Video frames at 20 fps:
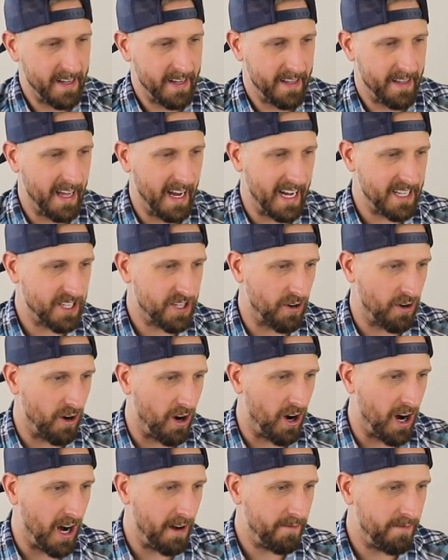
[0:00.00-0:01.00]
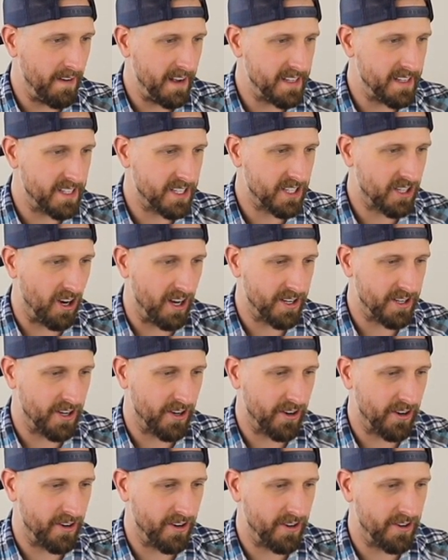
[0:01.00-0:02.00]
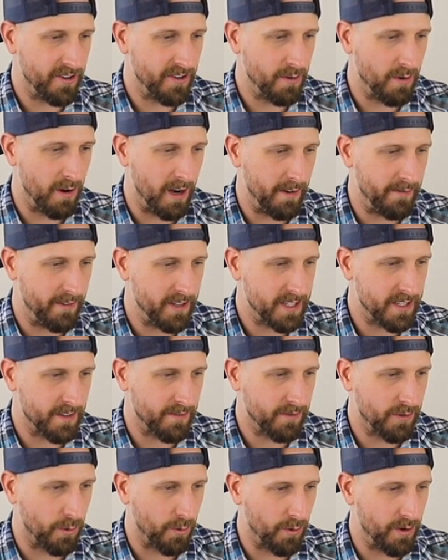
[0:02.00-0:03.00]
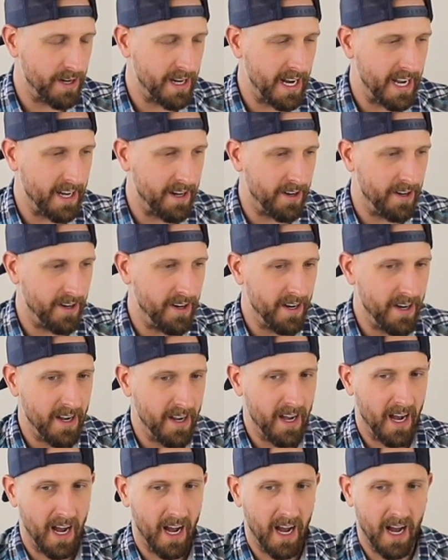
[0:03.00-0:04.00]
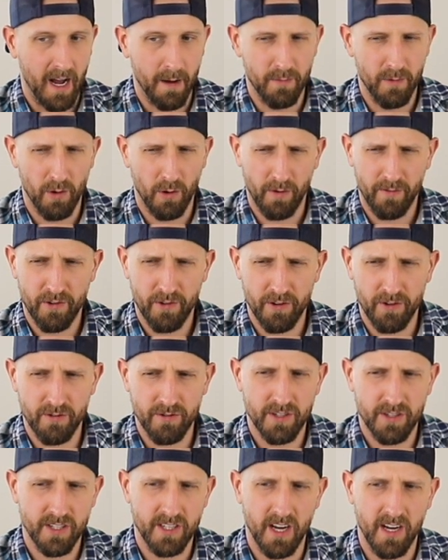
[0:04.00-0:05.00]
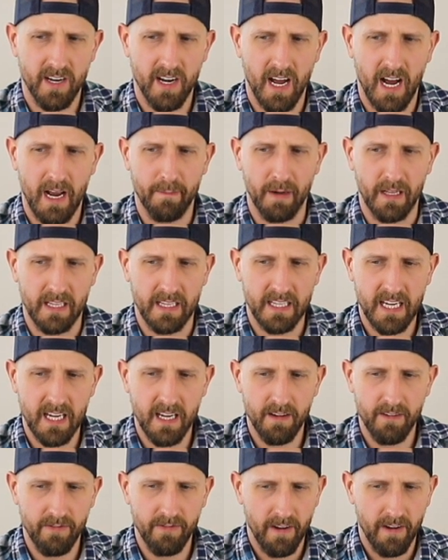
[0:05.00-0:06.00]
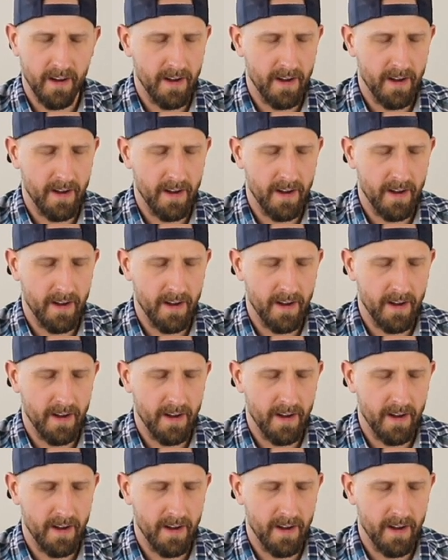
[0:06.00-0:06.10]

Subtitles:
that's your offense. Scott Turner, new offensive coordinator, North Turner's son, I believe.